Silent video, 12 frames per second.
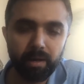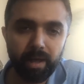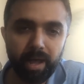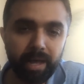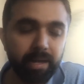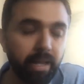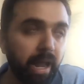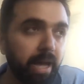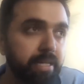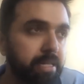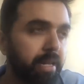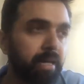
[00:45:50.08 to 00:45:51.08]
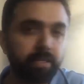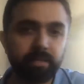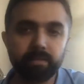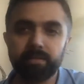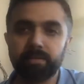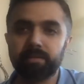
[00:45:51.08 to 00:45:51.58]
And lastly, I
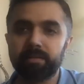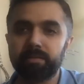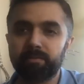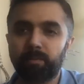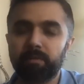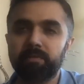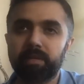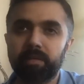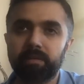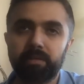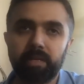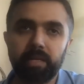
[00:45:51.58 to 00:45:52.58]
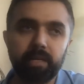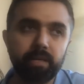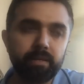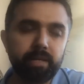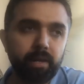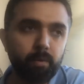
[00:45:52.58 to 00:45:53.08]
think one of the
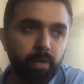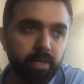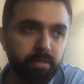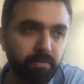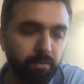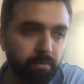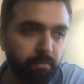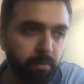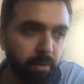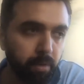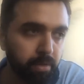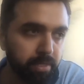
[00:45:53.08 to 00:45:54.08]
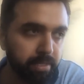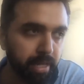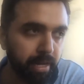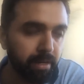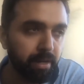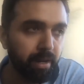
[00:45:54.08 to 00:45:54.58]
key takeaways for me was
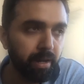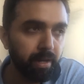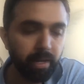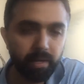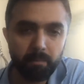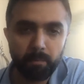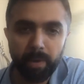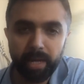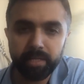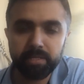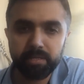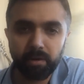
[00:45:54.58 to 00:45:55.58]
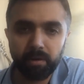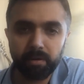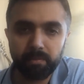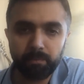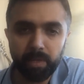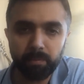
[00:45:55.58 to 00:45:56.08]
that taking bets
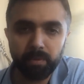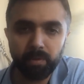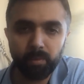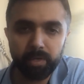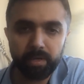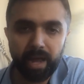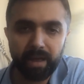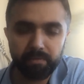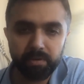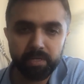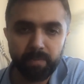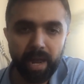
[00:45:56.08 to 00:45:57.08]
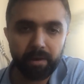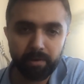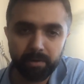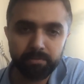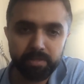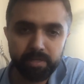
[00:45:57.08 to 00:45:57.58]
on people with diverse
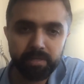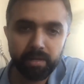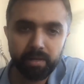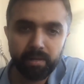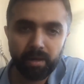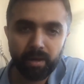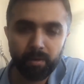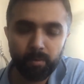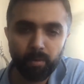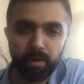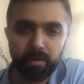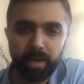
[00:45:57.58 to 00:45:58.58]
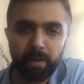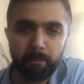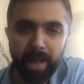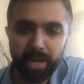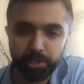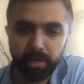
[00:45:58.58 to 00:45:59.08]
backgrounds who are really
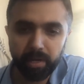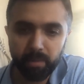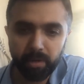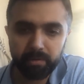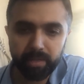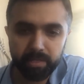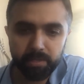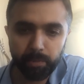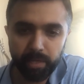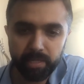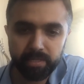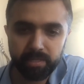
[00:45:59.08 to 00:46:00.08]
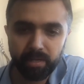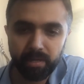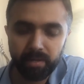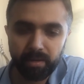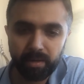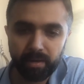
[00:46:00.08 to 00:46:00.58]
passionate about that space
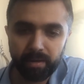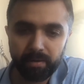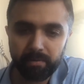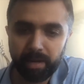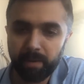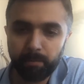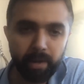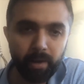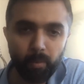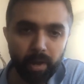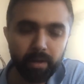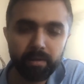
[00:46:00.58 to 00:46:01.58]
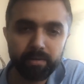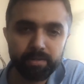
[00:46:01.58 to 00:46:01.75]
really played well.